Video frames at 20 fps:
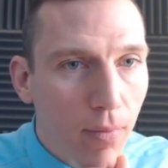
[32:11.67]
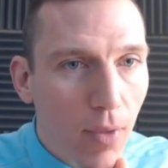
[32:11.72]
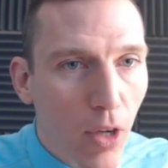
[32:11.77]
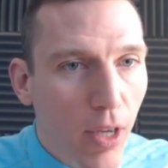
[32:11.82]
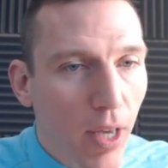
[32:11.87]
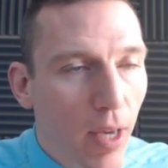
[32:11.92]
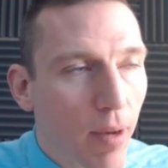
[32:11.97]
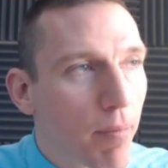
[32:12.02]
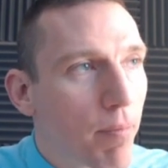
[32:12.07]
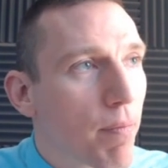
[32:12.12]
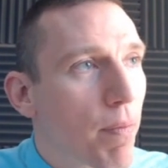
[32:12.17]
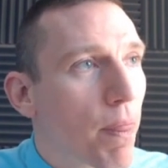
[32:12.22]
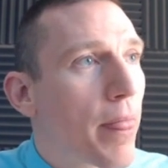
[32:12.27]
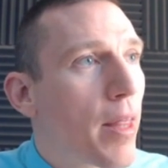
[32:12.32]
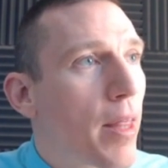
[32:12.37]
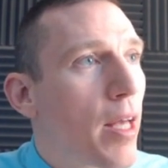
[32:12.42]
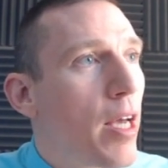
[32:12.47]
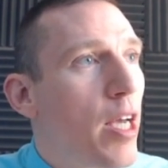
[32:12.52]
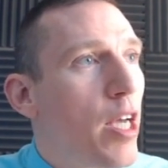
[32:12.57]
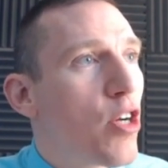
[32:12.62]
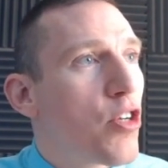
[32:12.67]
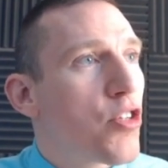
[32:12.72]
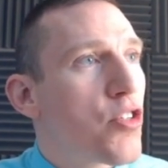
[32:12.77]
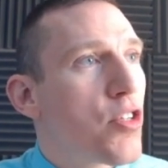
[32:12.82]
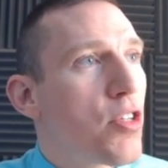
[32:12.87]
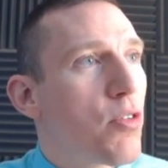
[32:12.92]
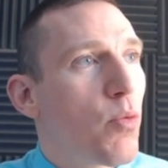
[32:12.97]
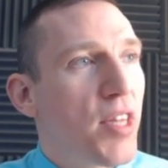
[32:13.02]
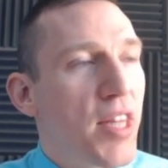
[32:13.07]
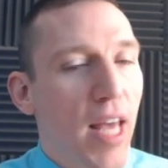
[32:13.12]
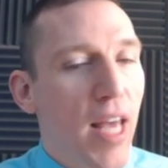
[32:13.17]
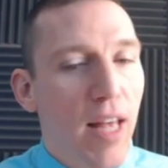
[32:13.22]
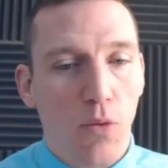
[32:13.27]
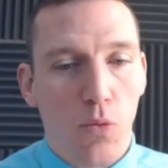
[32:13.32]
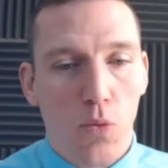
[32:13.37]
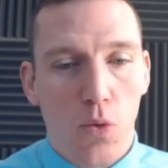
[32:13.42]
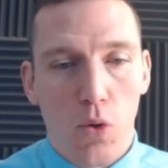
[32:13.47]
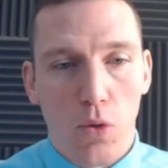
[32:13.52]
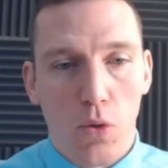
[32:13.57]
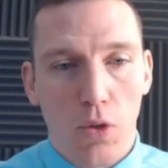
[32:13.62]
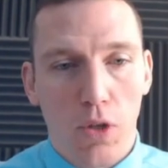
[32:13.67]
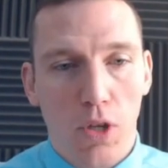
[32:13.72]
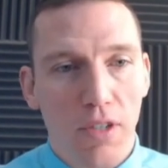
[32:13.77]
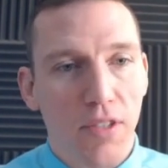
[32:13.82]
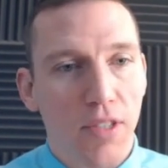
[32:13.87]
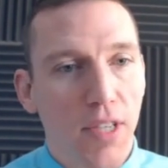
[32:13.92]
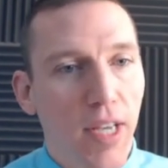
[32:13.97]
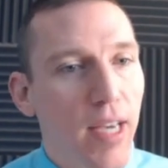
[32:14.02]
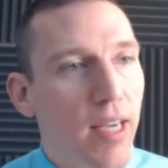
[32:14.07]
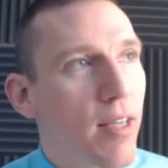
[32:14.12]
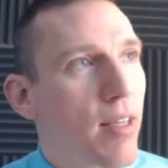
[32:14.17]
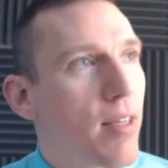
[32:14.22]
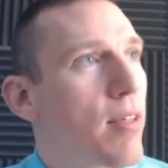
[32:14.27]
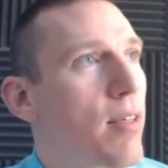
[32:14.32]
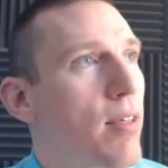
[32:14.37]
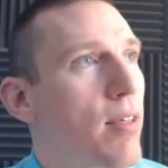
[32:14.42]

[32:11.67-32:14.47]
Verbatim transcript: Okay, here's what that rule looks like.